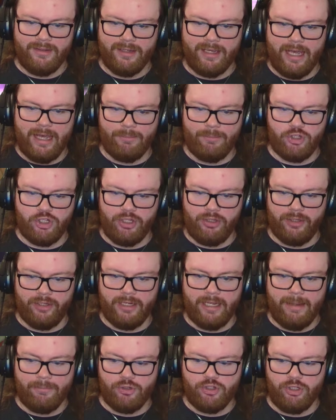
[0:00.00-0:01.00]
I'm chilling.
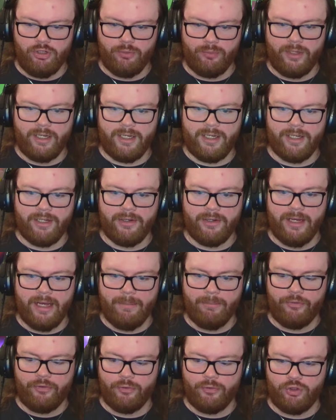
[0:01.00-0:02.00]
I'm chilling right now.
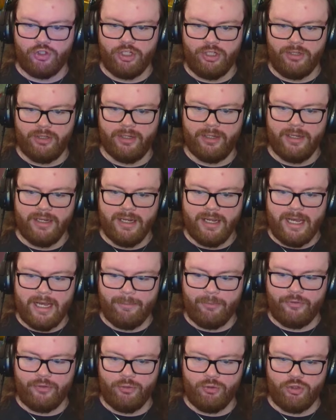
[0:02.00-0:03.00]
I'm so chilling. I'm so